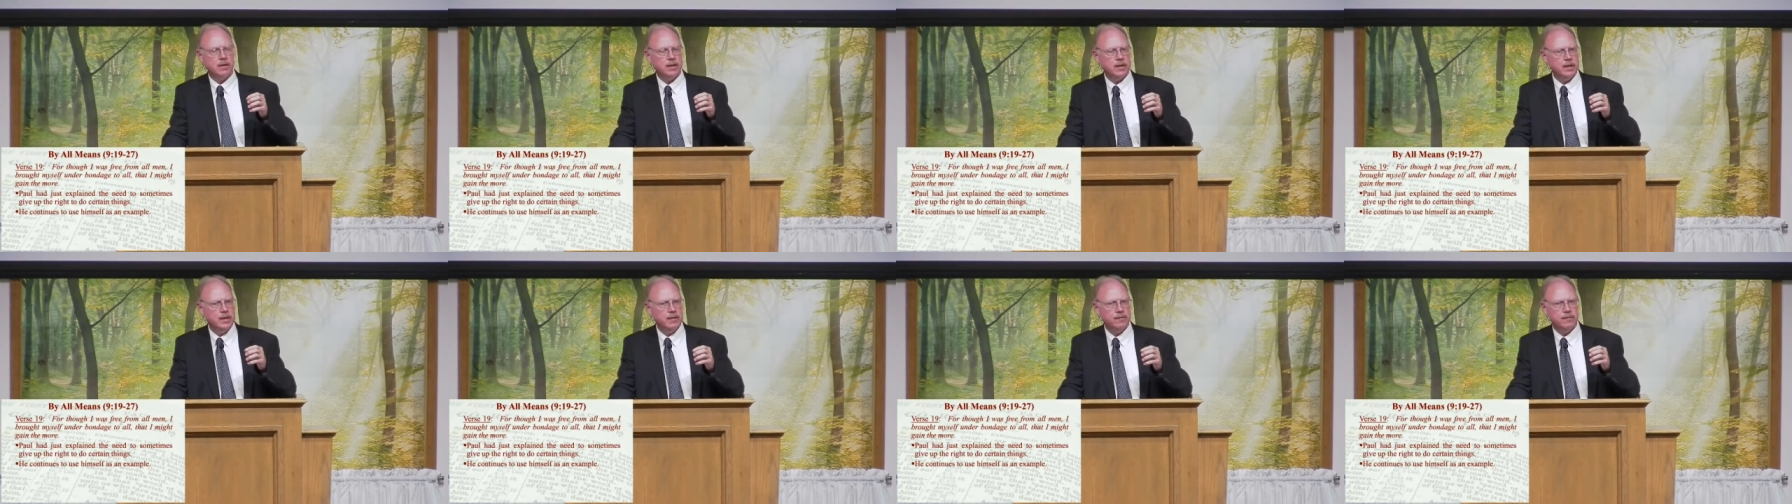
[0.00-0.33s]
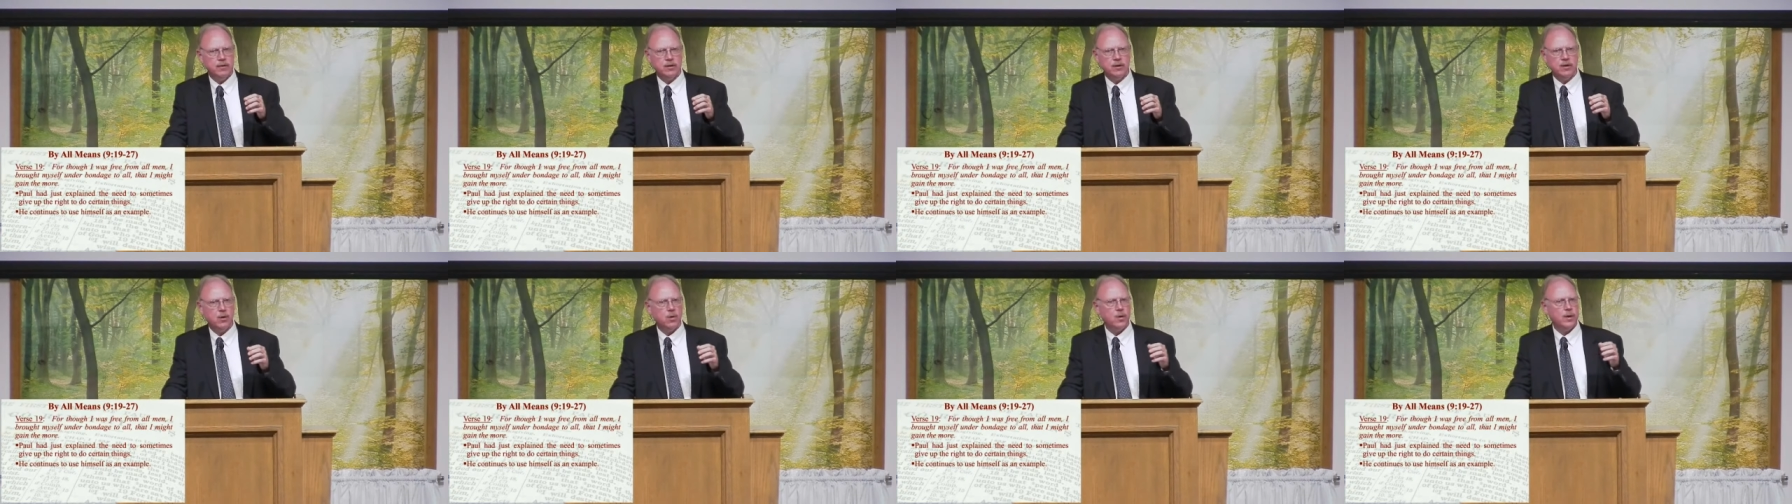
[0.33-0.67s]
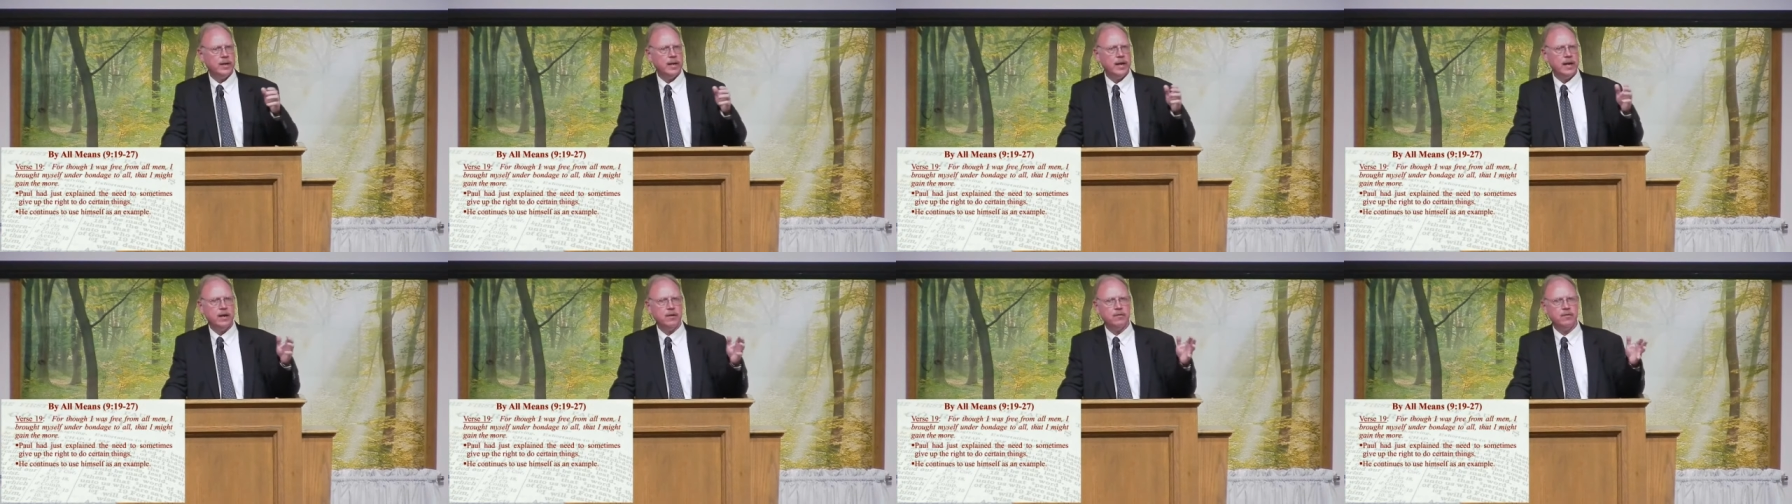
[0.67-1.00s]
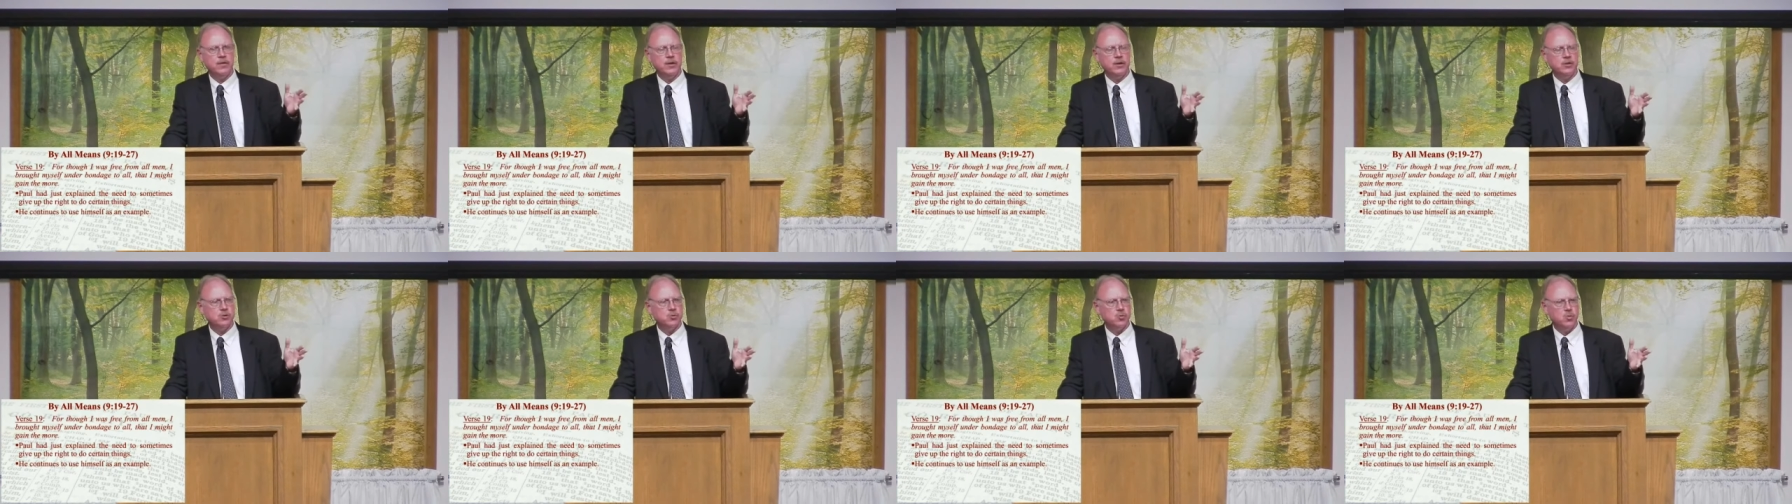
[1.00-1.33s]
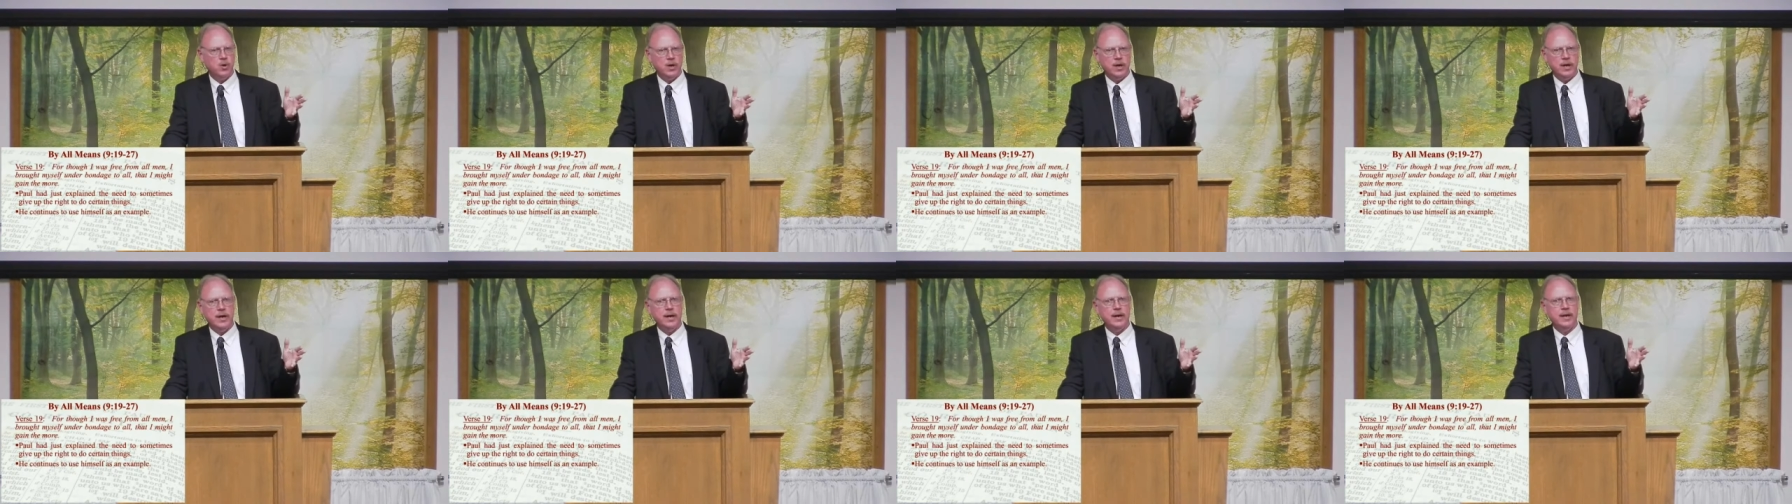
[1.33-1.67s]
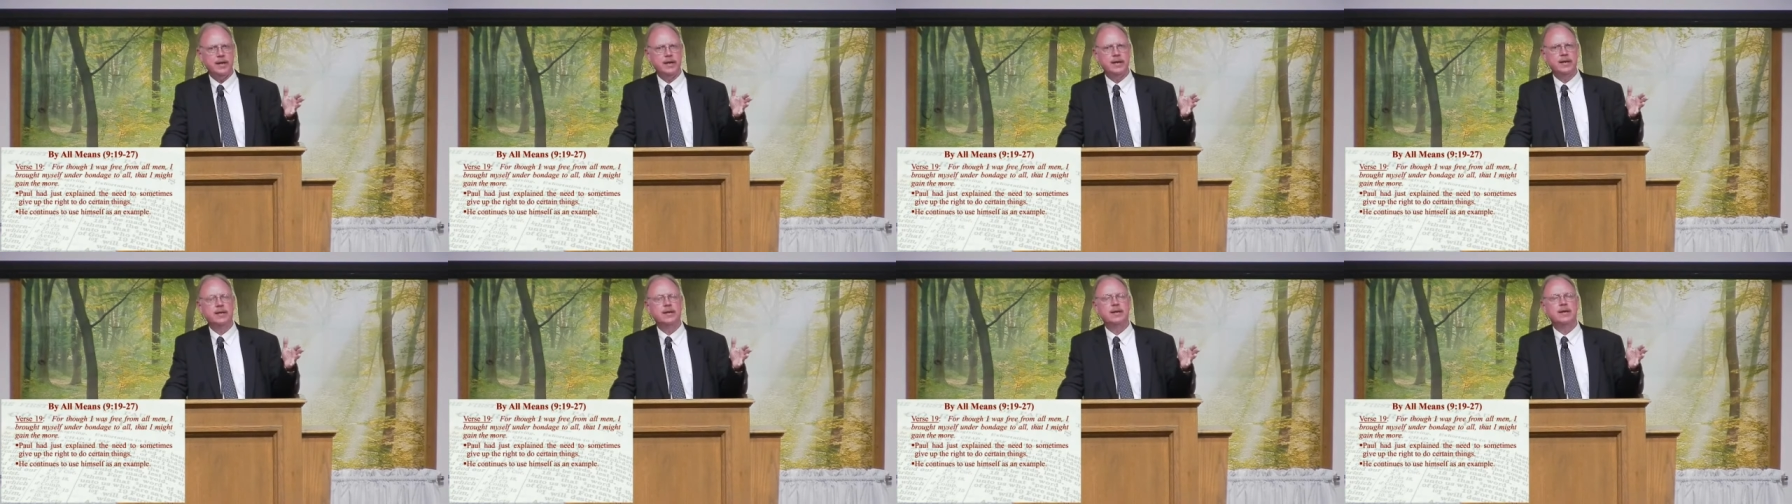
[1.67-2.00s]
even going out of his
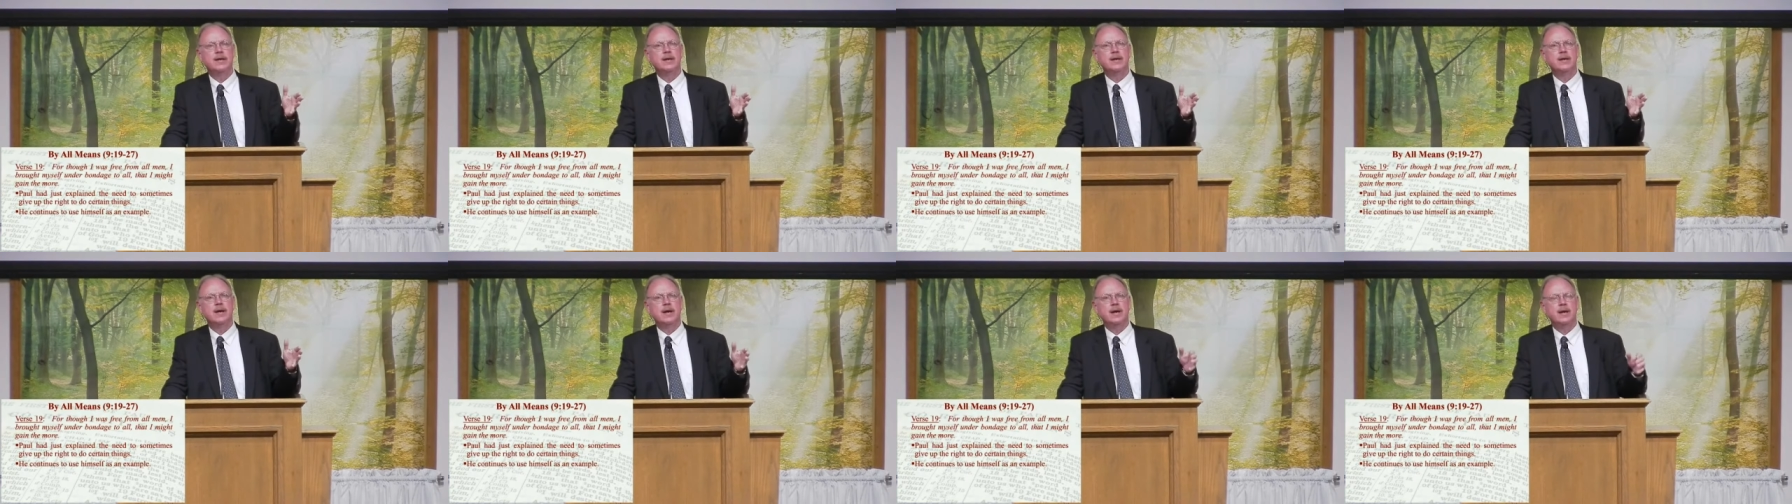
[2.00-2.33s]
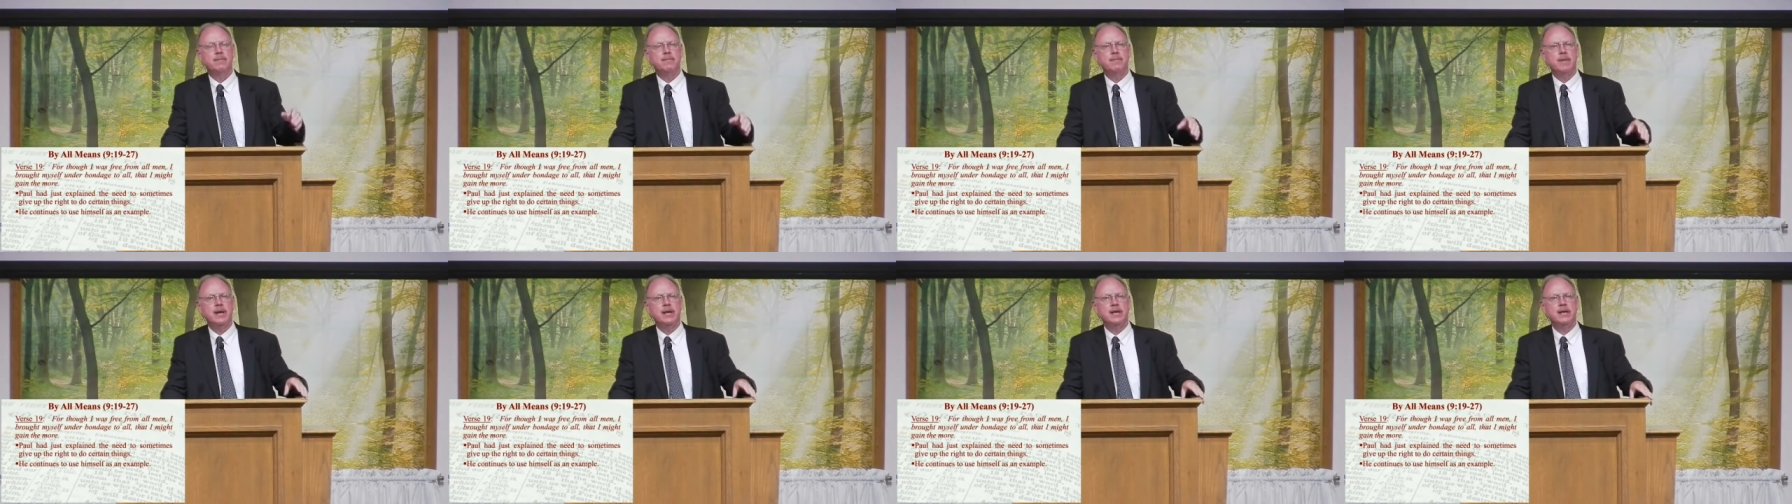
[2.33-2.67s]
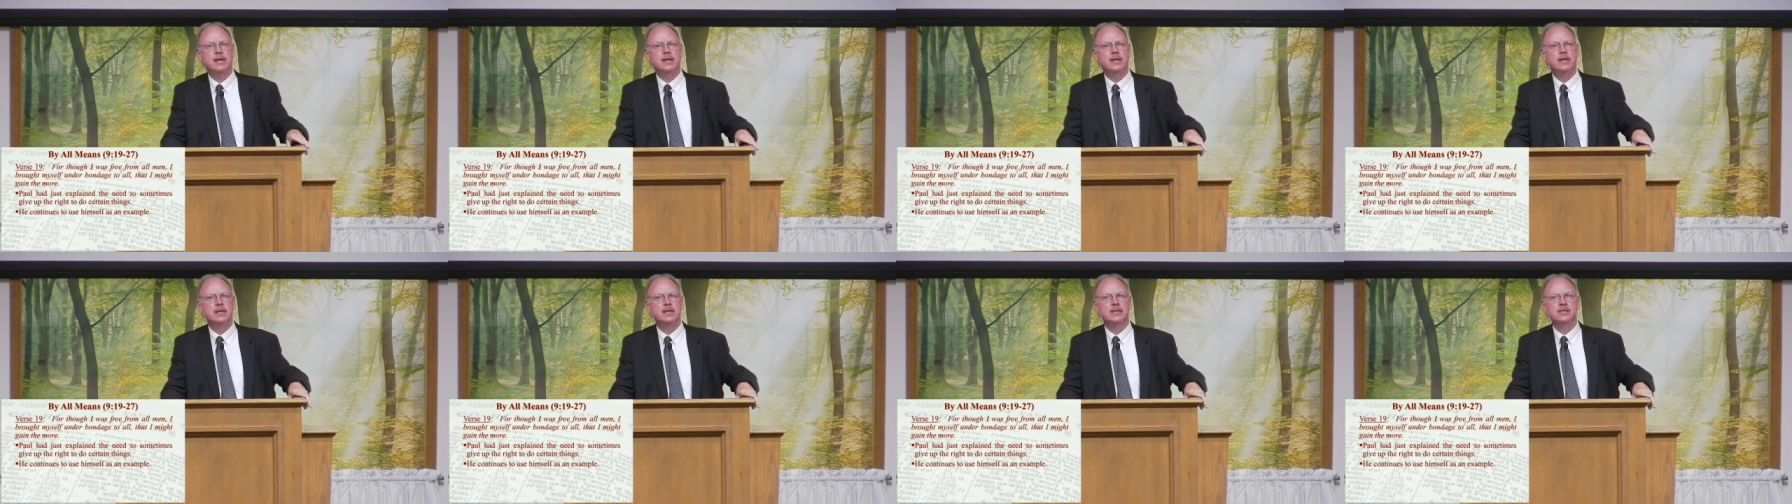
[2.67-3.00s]
way and making